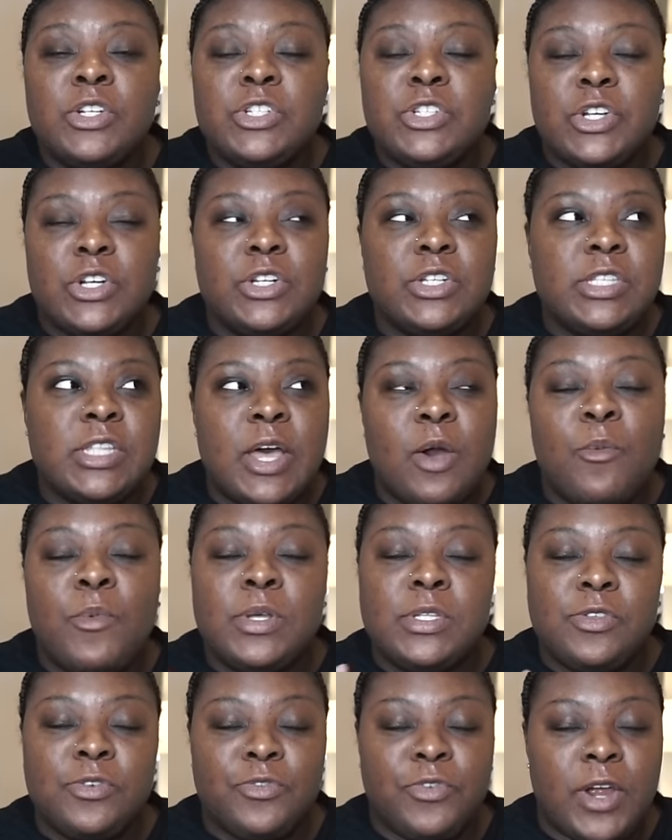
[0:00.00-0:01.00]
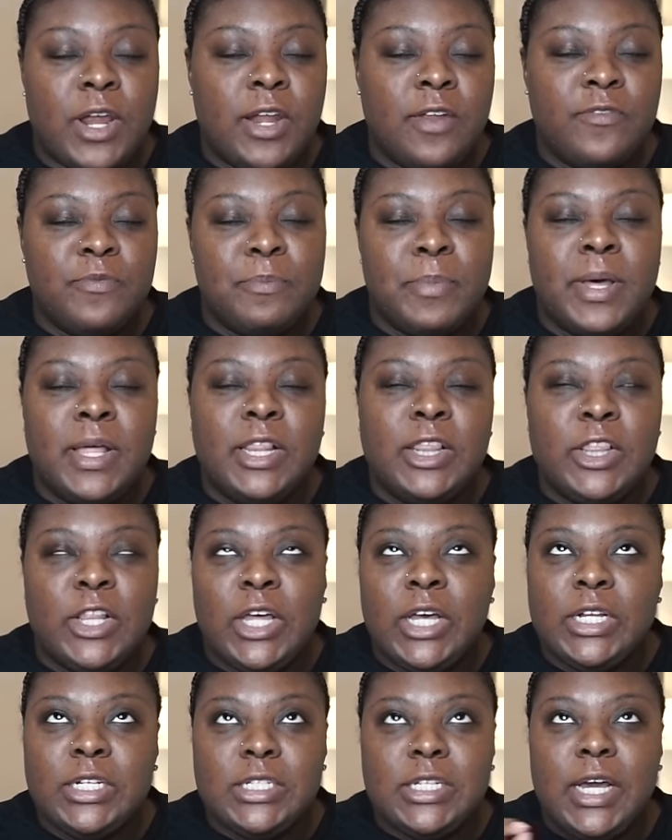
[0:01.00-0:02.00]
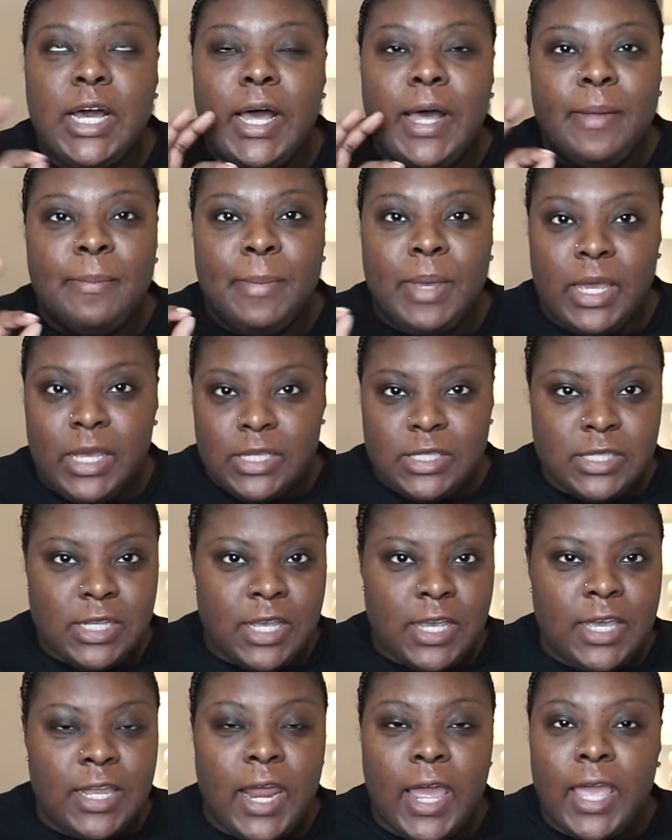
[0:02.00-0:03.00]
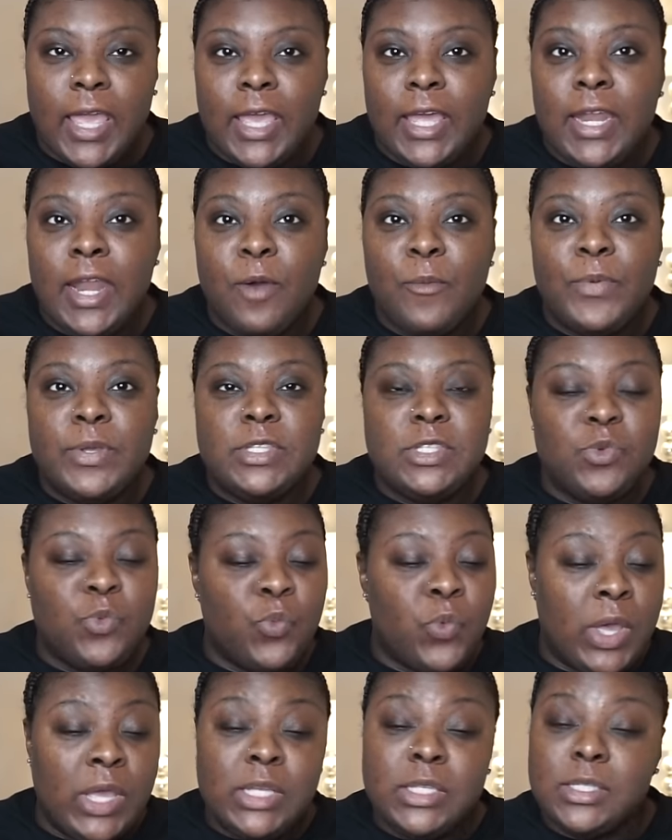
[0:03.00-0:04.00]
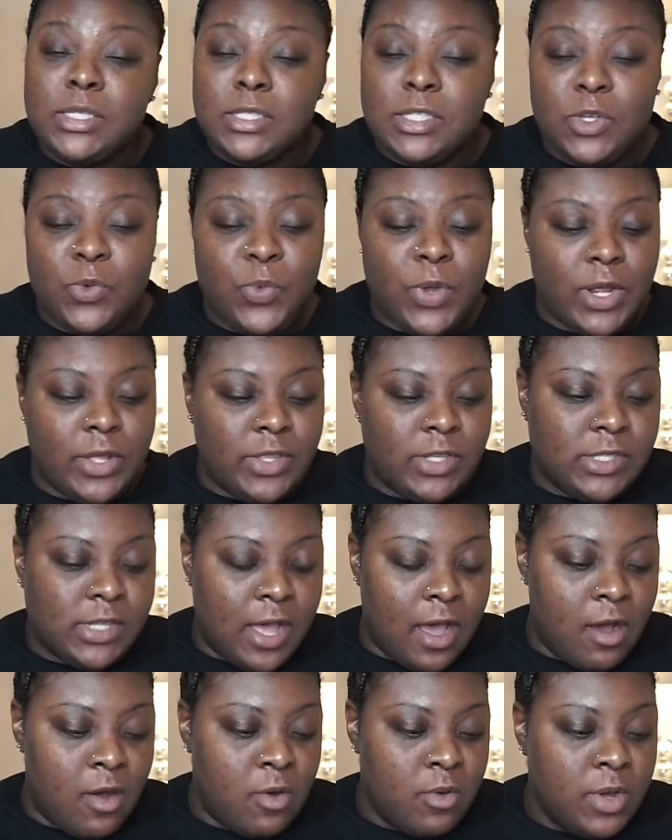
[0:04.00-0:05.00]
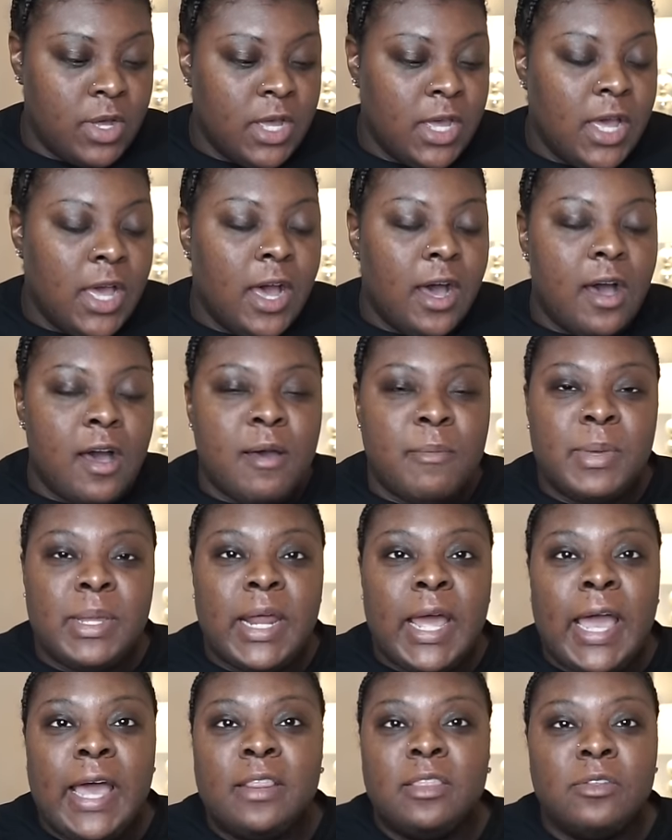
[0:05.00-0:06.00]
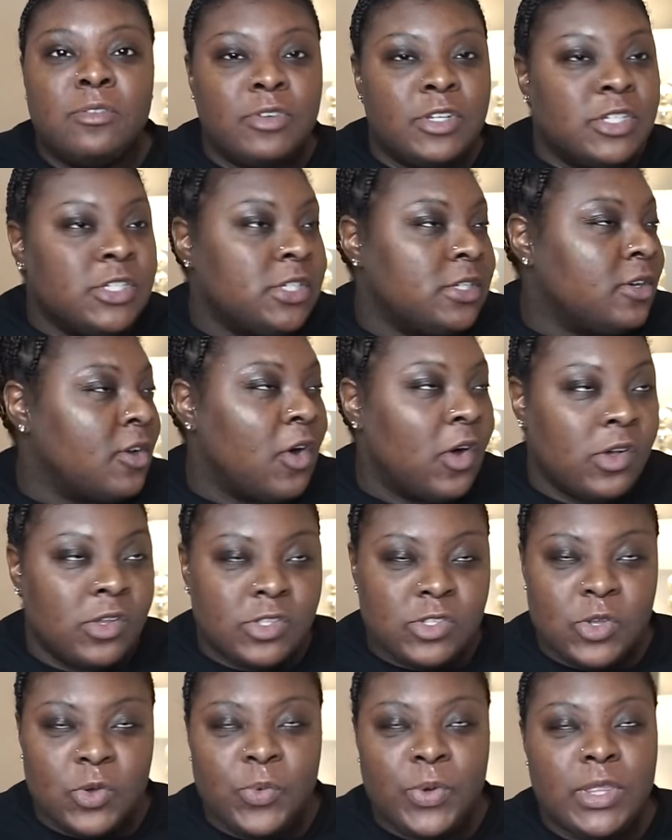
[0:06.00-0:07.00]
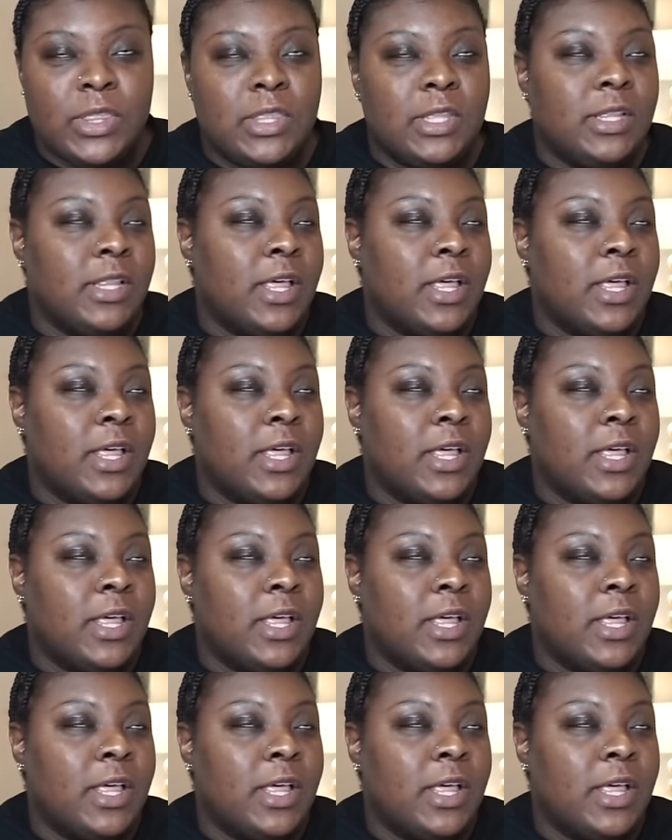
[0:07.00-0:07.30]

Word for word: shirts that I was afraid of but looked amazing, and I cannot wait to wear this out. And I had the vision also with the